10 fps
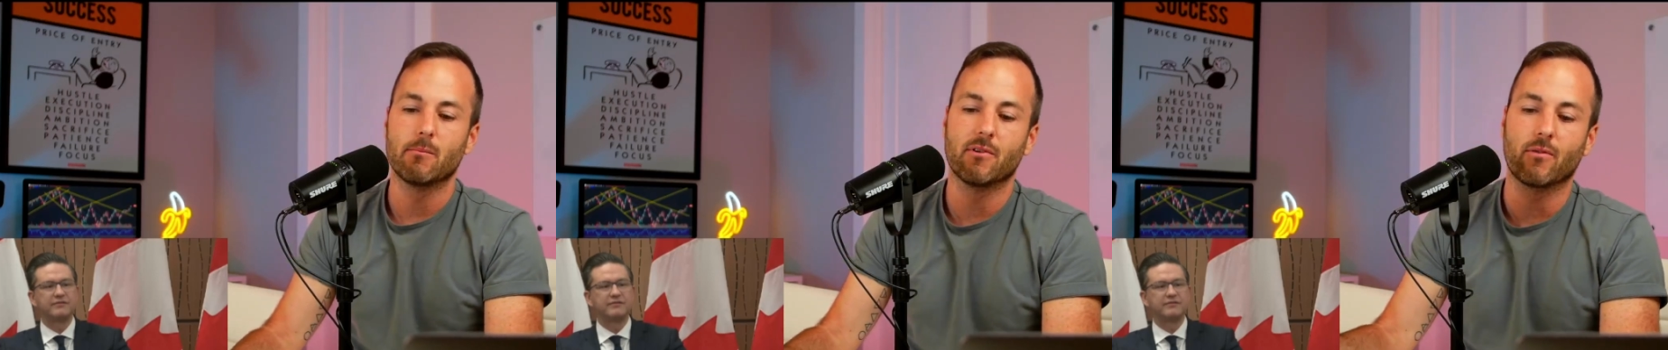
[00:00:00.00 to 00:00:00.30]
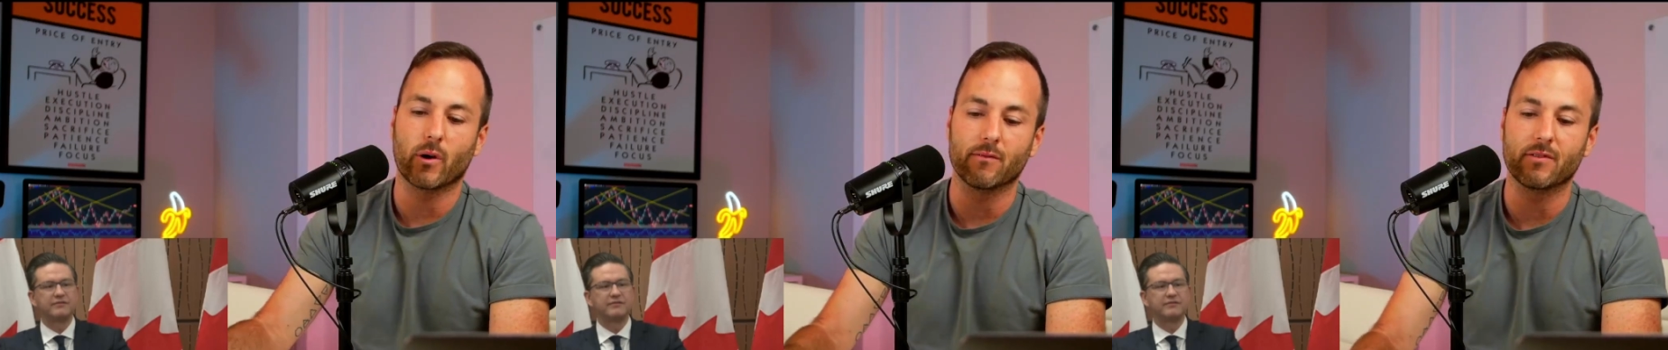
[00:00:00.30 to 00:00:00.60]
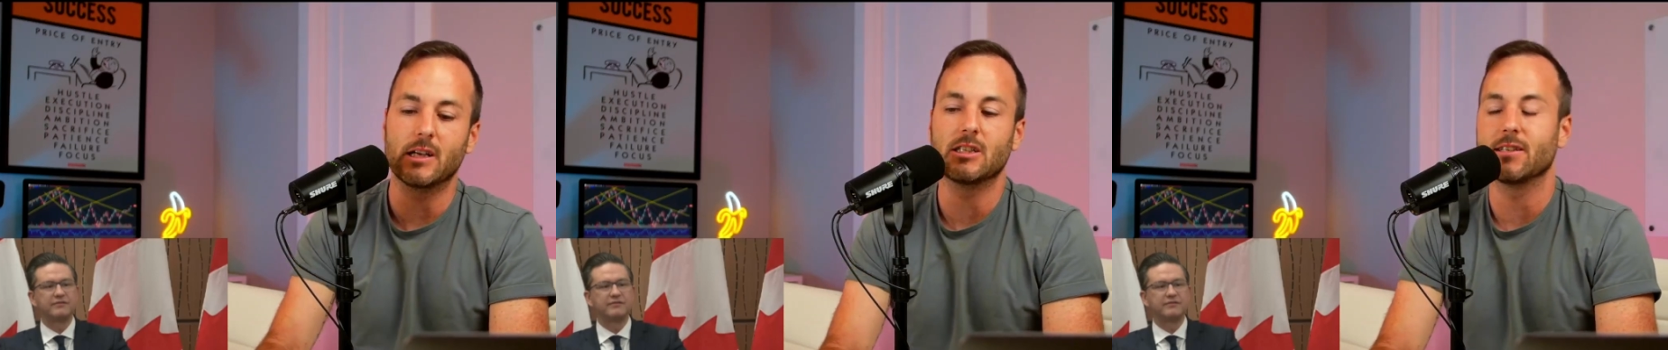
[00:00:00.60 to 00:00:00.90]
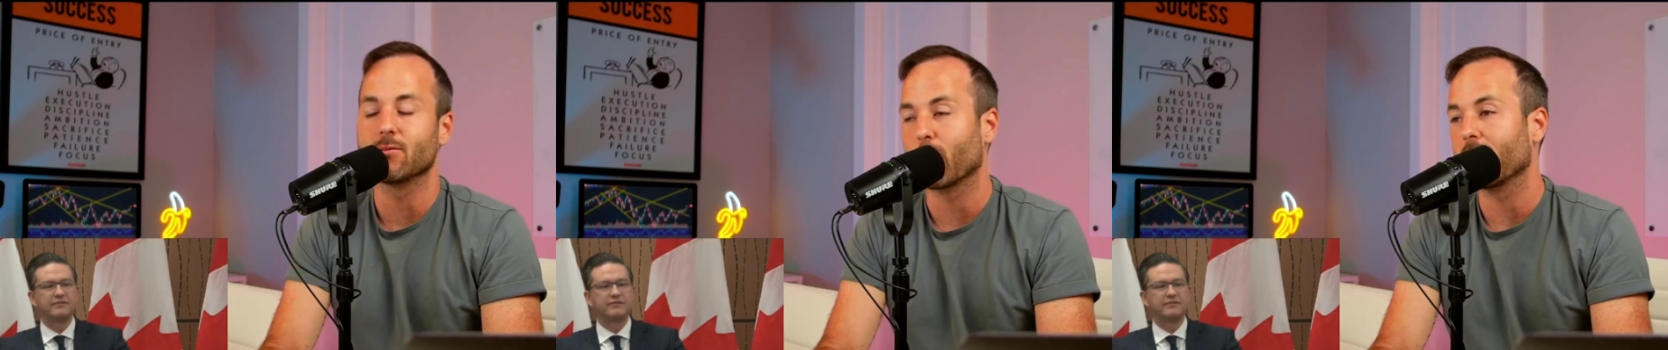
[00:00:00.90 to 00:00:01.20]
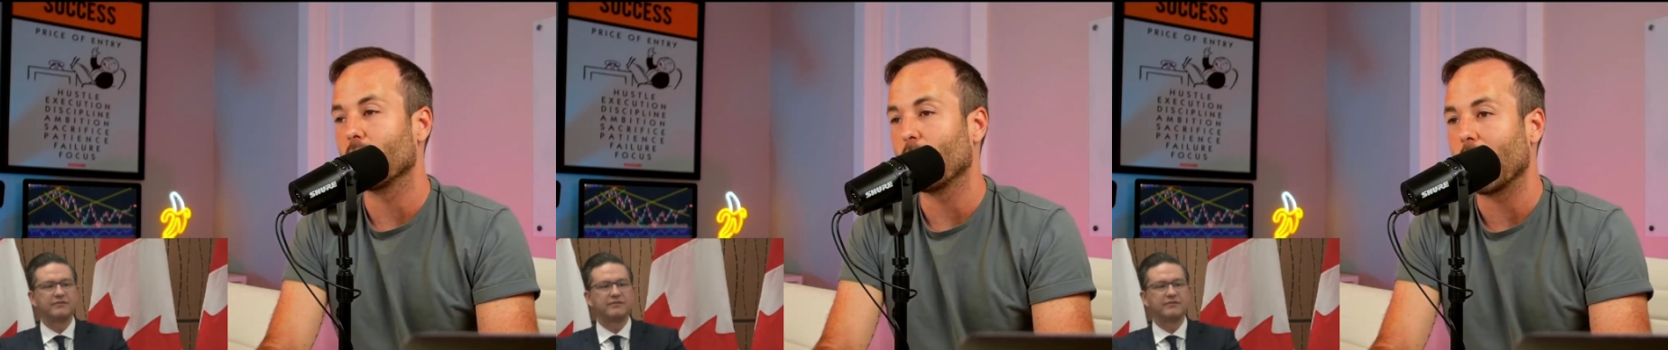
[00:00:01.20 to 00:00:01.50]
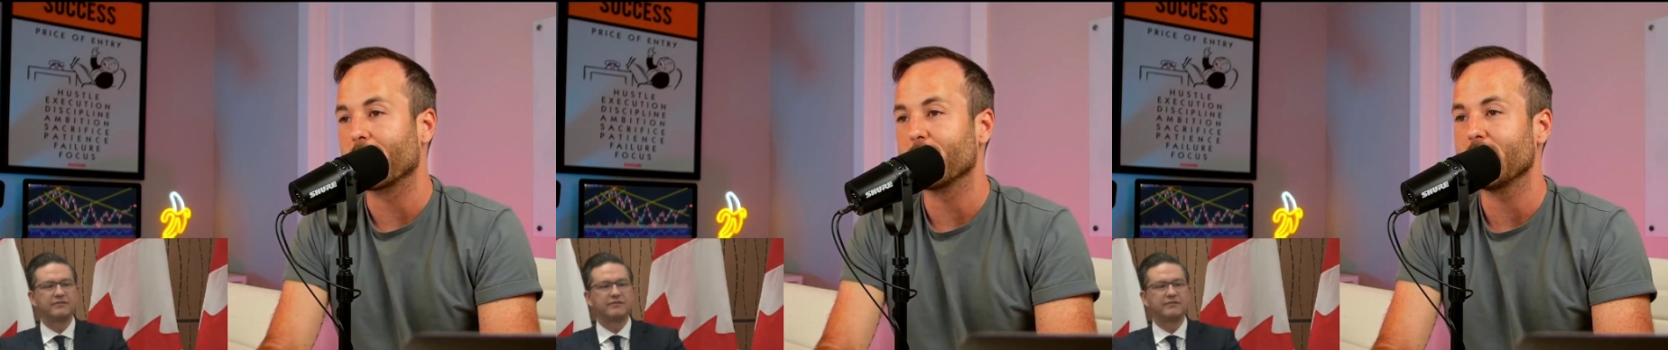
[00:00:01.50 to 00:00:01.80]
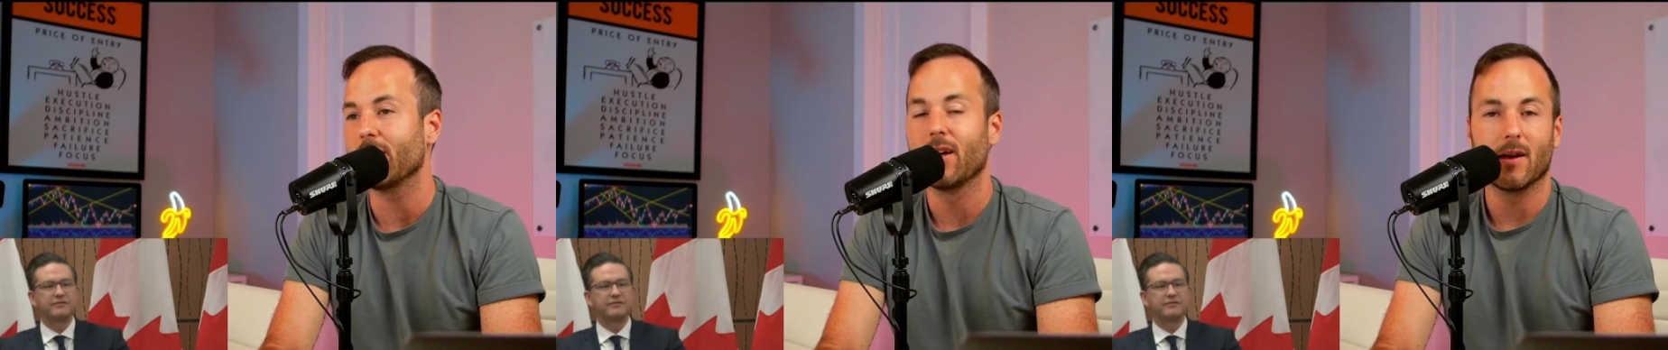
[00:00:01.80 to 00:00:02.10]
Speaker 1: before inflation is where they want them to
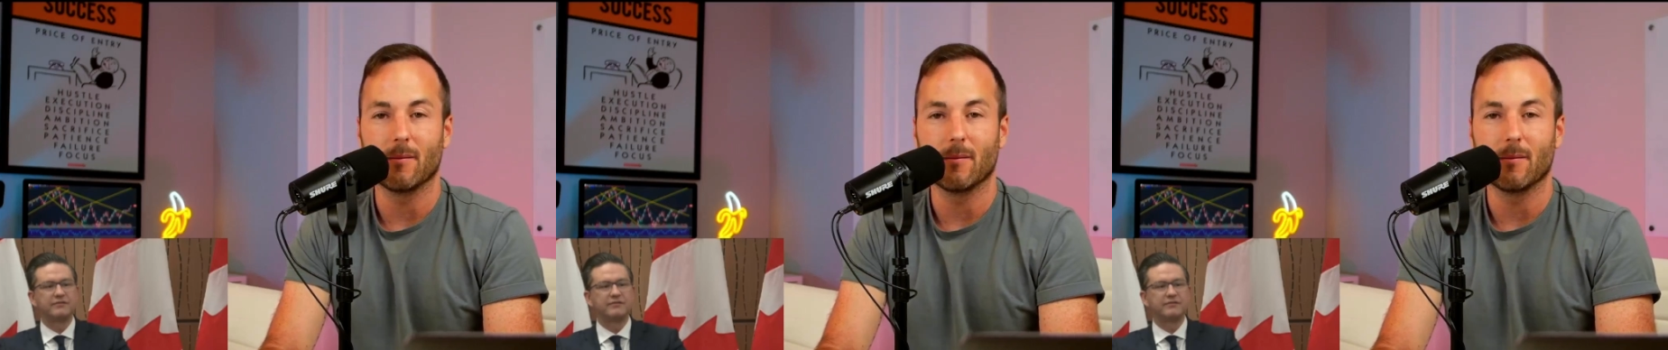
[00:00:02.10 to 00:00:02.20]
be.